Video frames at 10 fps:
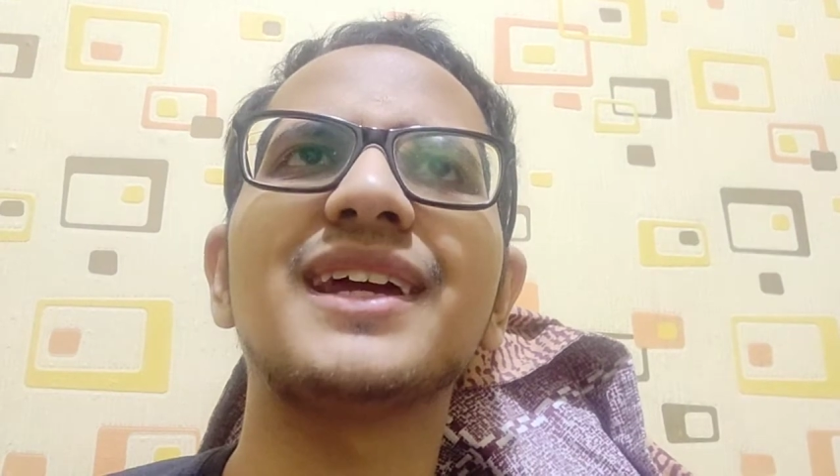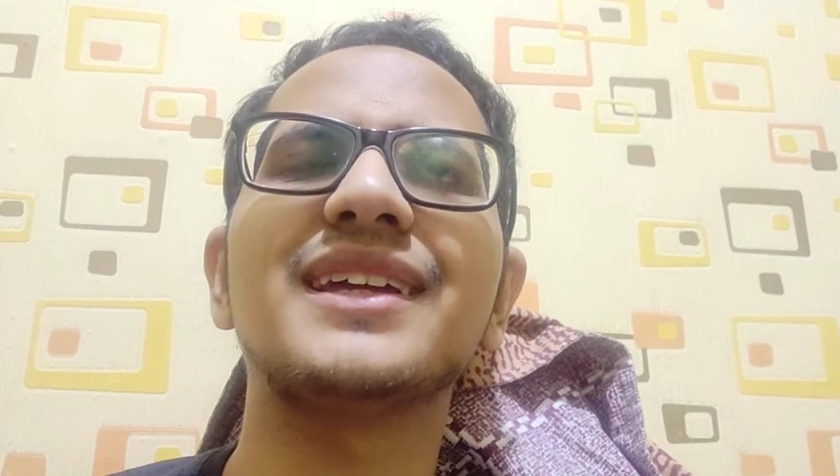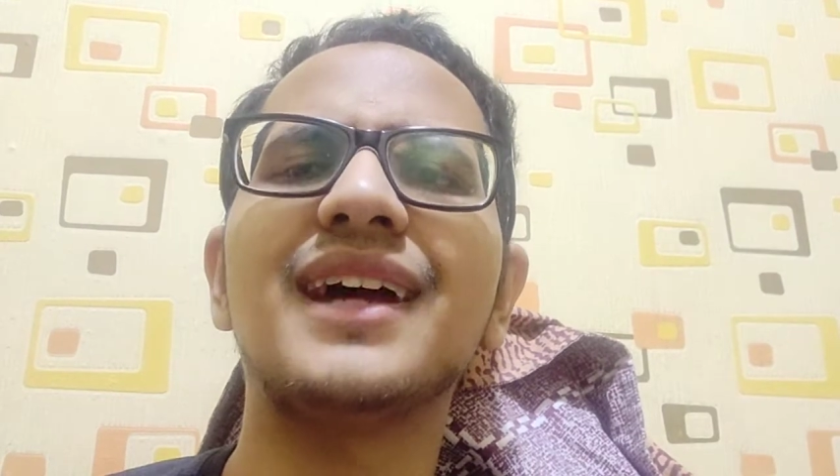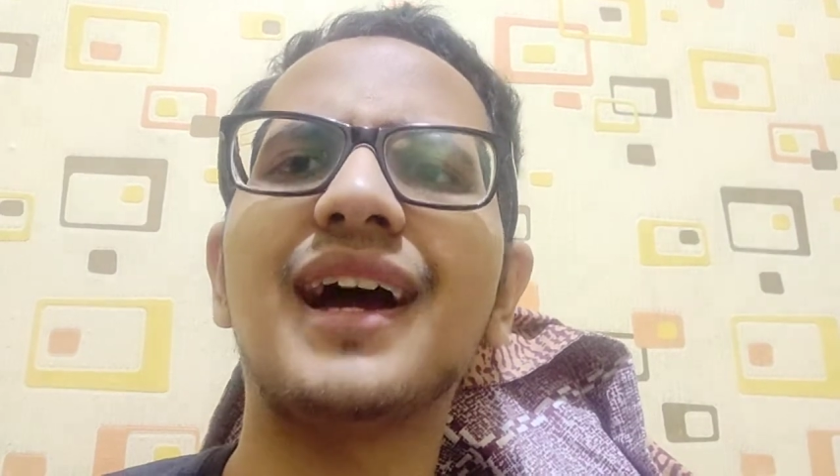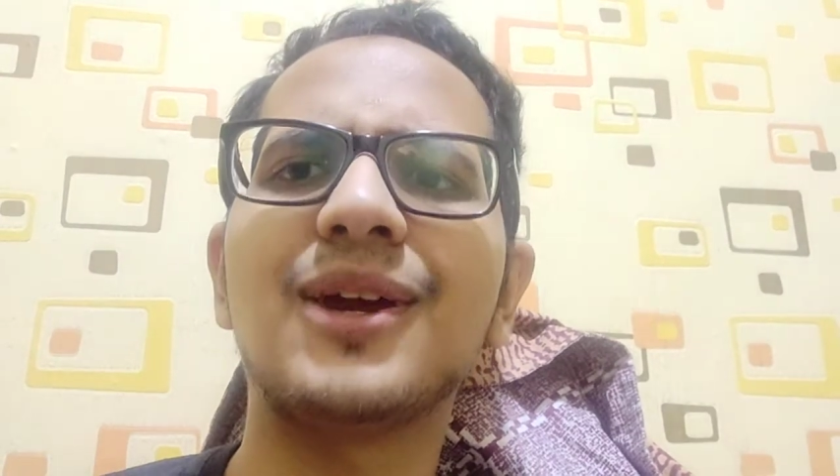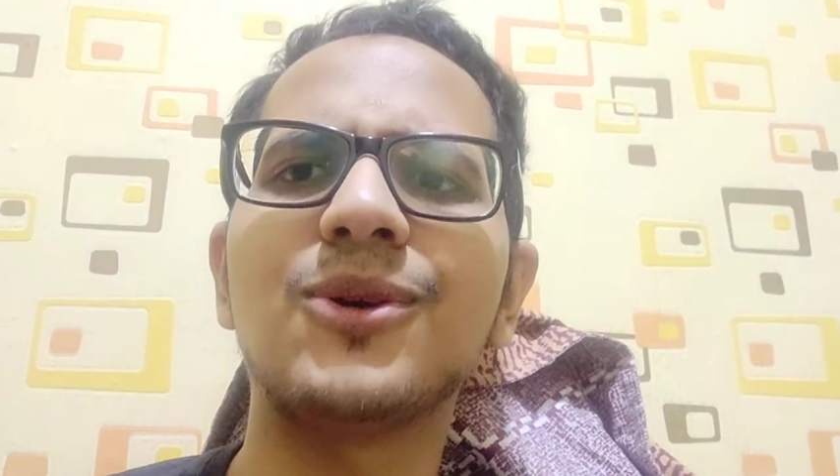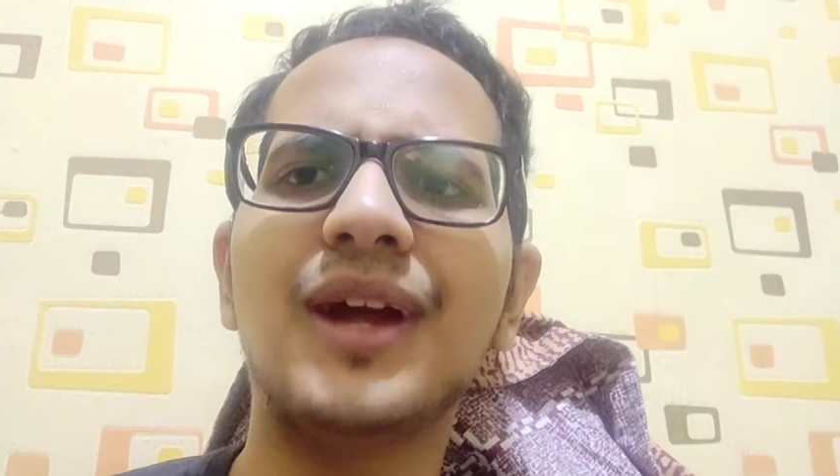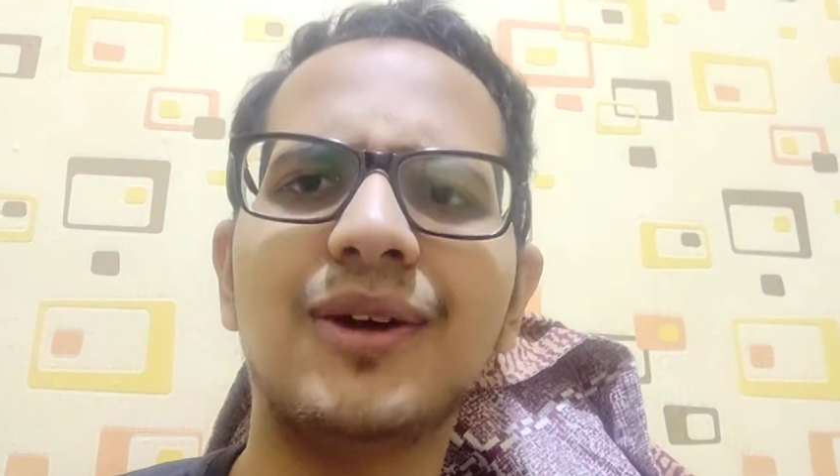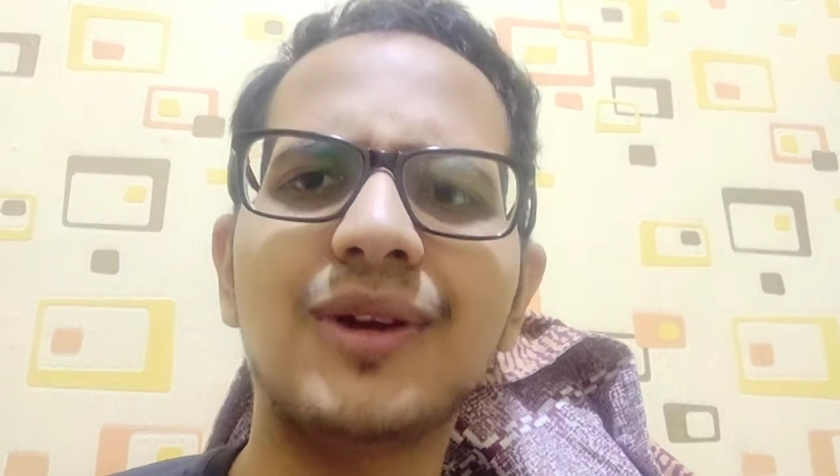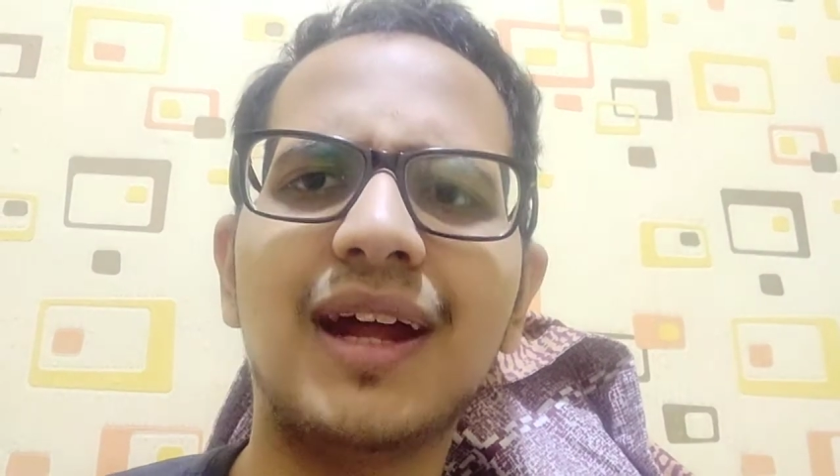like, yeah, I
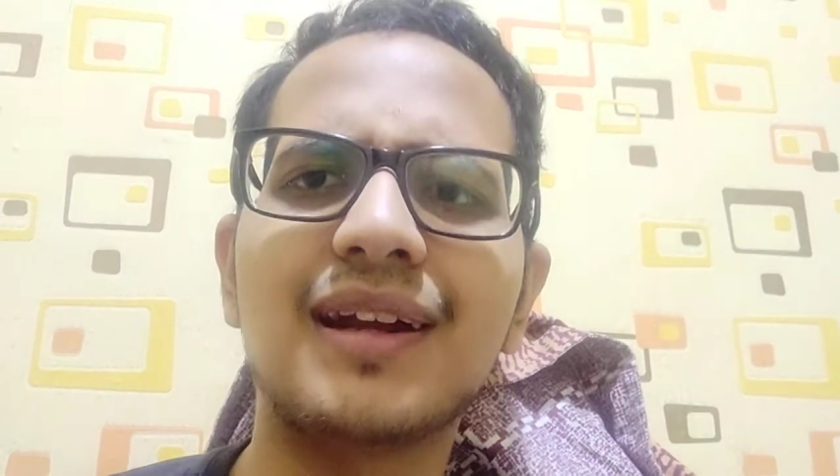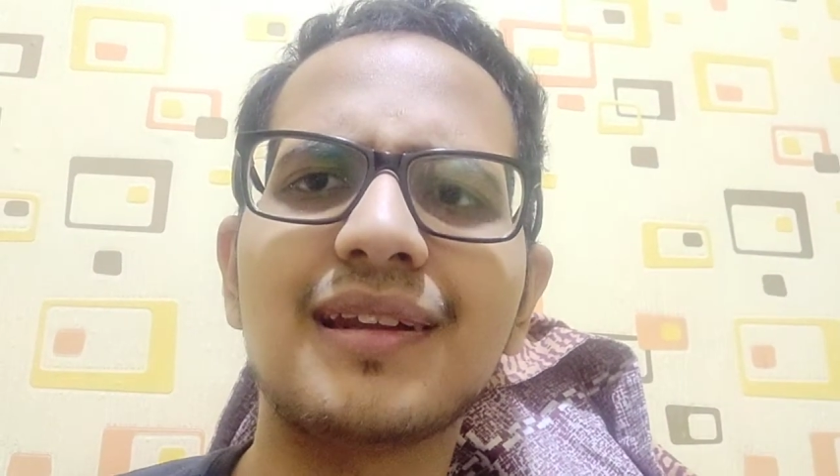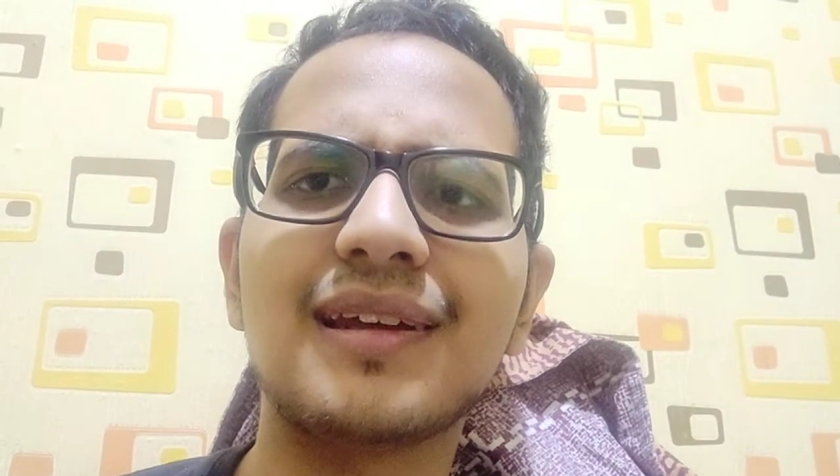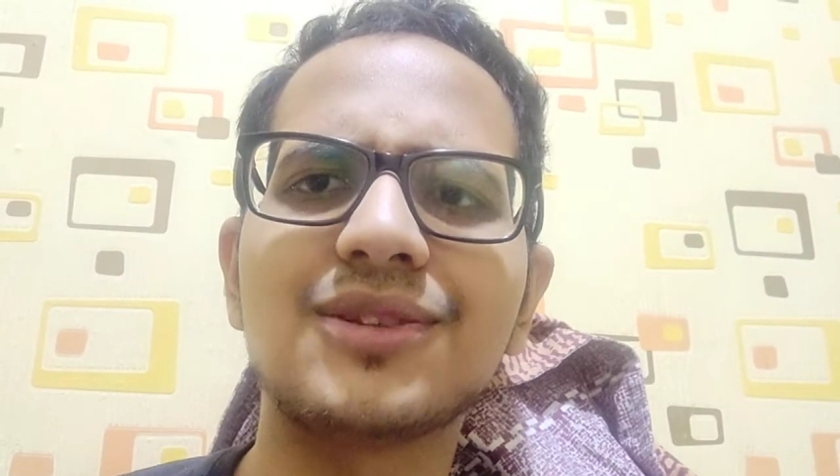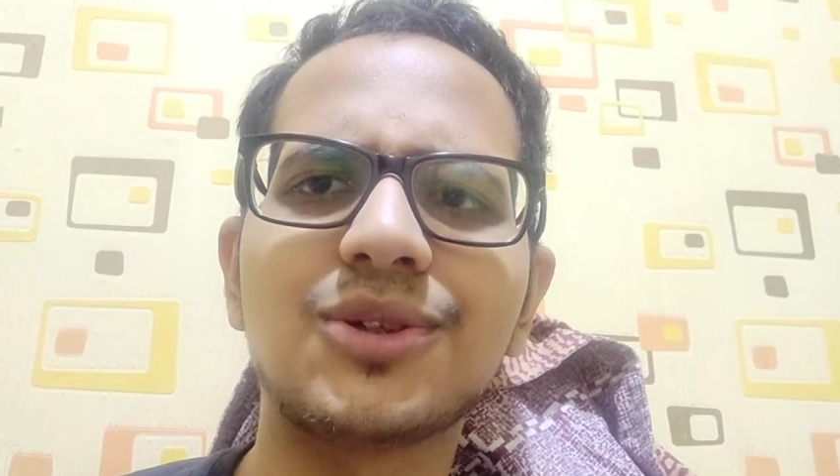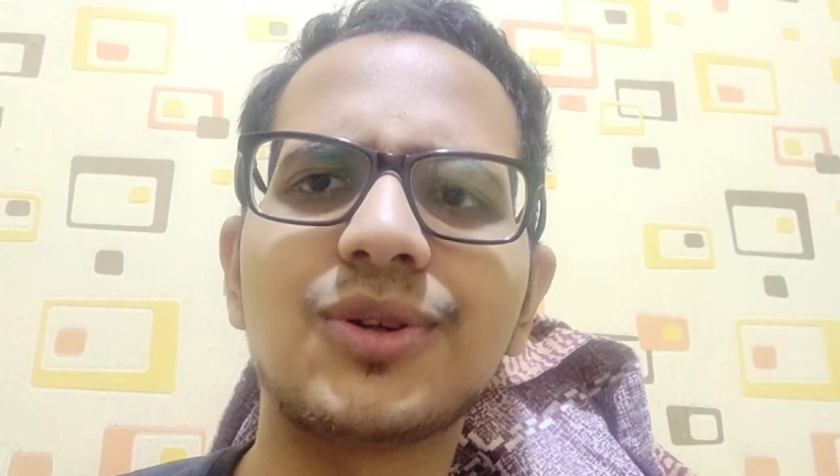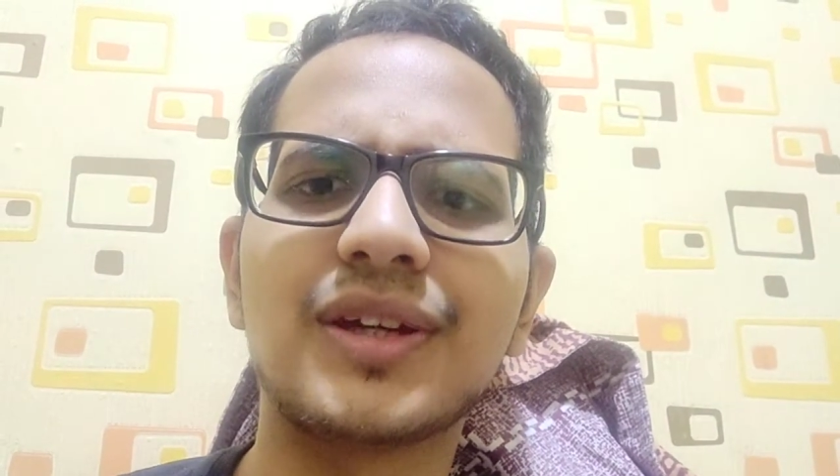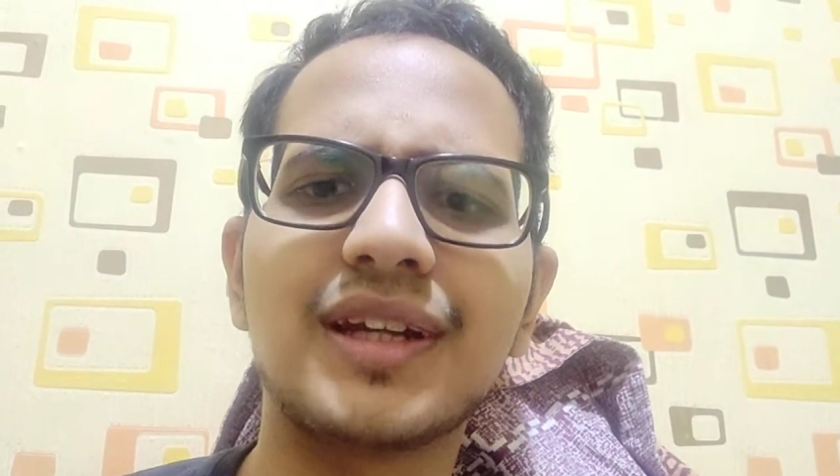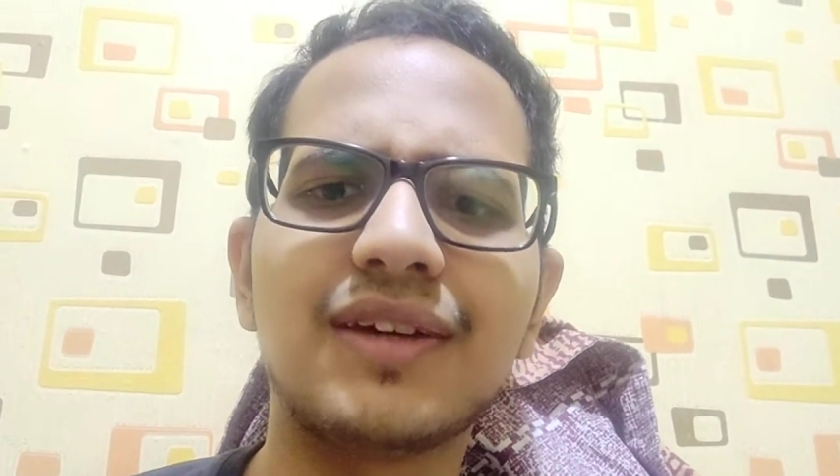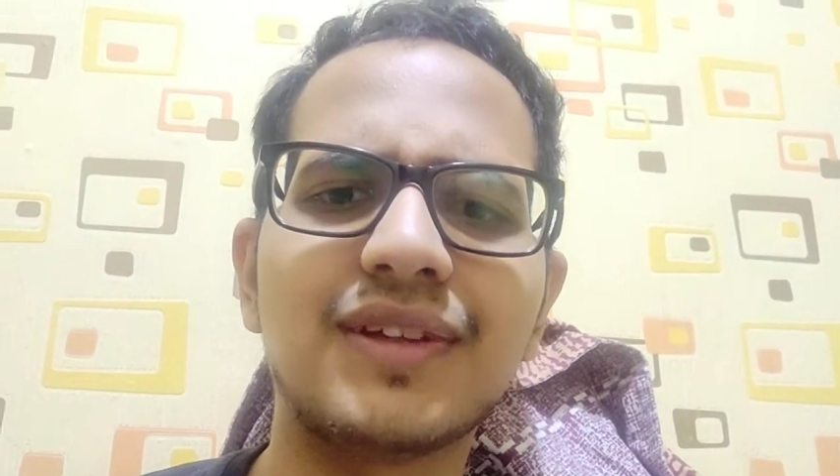could handle, like, the
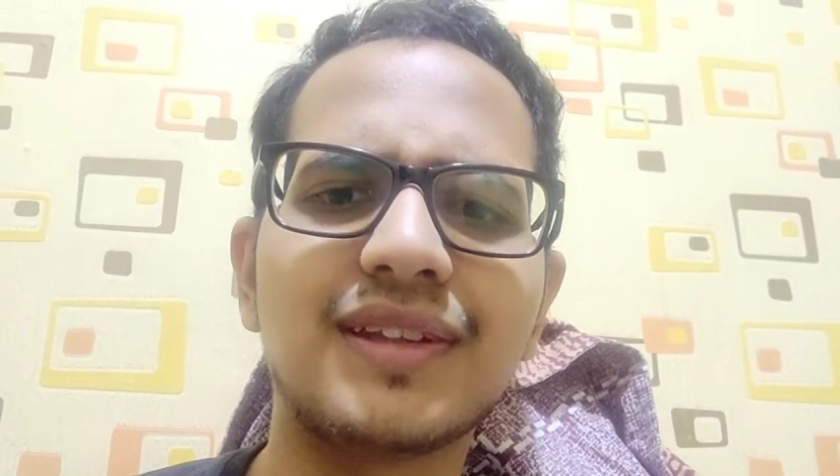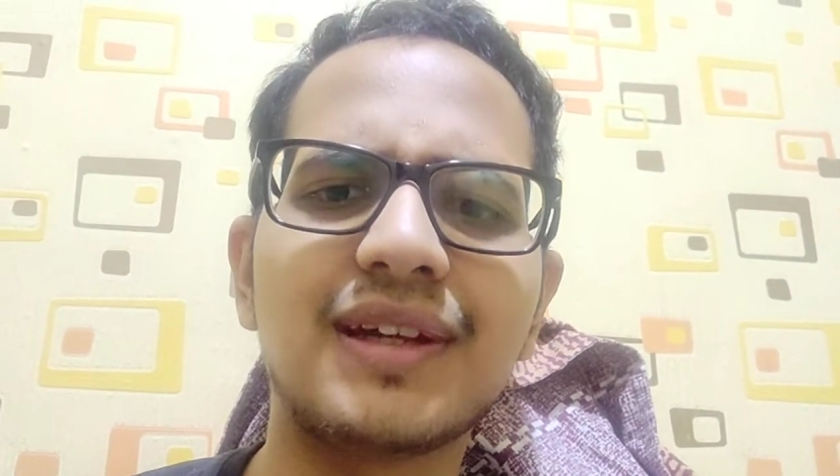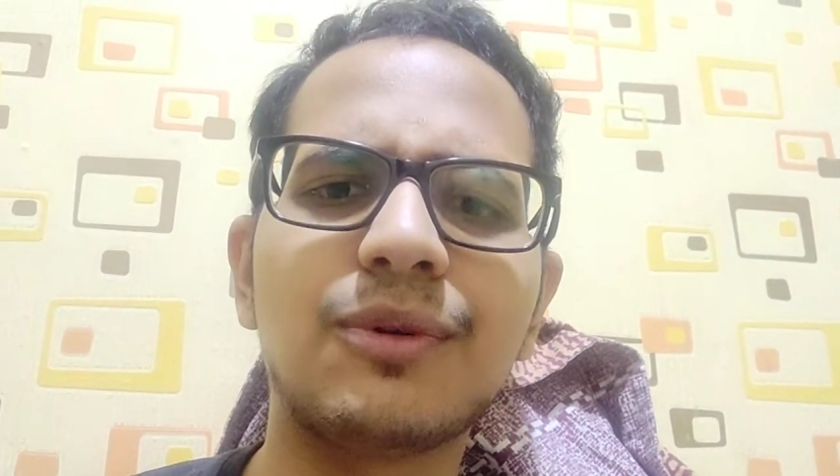cooking and everything.